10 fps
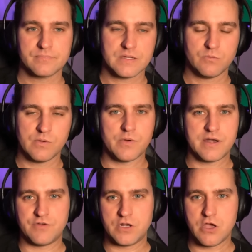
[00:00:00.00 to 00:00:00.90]
we won't
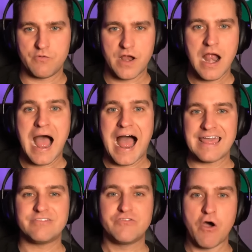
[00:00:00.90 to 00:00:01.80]
even go there.
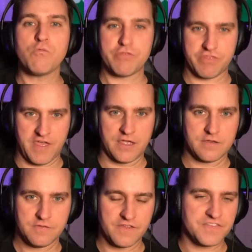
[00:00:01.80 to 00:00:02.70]
I don't think
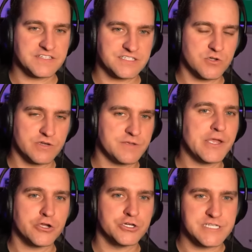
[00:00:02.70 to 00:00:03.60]
that this is going to be
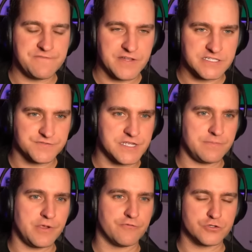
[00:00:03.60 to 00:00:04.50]
a good defensive team
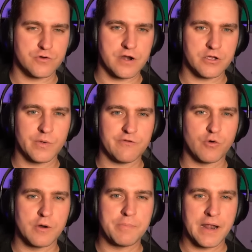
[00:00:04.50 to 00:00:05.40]
here for Toronto going
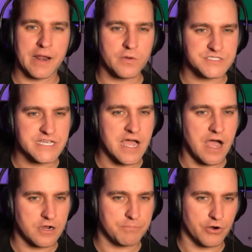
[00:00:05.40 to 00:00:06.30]
forward, but I will say
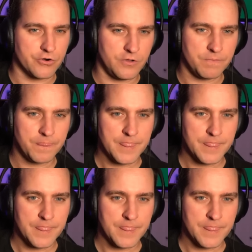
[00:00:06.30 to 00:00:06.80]
Jakob Poeltl,